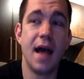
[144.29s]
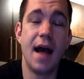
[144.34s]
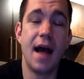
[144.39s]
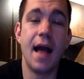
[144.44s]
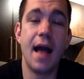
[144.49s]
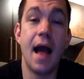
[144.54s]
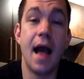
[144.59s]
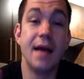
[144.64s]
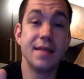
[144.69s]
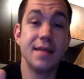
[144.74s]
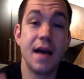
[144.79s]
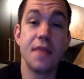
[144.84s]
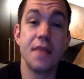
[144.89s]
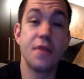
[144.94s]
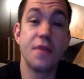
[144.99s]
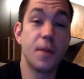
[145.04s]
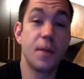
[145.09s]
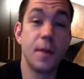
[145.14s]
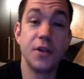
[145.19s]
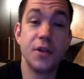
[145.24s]
I, I, I
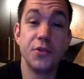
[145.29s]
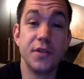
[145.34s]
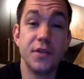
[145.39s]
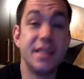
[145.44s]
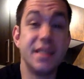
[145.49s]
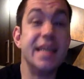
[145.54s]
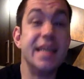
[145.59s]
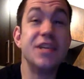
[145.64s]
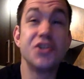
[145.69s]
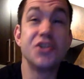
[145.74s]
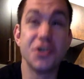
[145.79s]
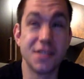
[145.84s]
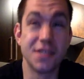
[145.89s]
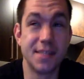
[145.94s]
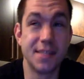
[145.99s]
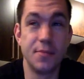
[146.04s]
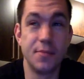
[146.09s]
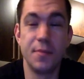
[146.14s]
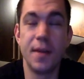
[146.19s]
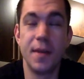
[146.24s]
thought about doing
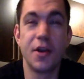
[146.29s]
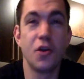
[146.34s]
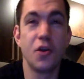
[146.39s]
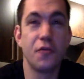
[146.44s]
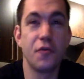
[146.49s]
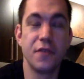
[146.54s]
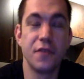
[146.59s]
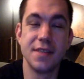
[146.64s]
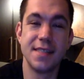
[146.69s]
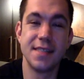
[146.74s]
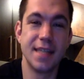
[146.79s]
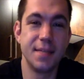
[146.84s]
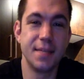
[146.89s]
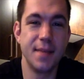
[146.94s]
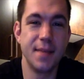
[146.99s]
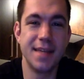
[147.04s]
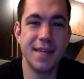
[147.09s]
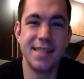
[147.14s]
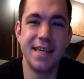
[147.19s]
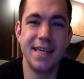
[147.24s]
T-shirts. Some of my girlfriends said to
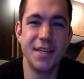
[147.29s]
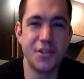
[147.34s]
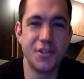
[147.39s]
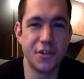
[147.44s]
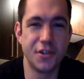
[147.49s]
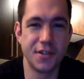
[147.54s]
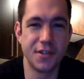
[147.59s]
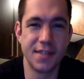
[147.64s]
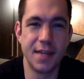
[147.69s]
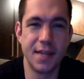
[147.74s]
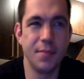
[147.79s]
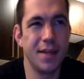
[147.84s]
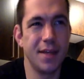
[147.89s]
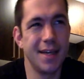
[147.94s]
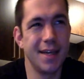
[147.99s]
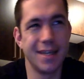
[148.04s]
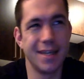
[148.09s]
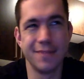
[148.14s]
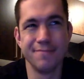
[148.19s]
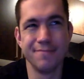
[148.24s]
make T-shirts, and I'm
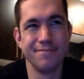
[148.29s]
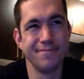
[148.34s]
like,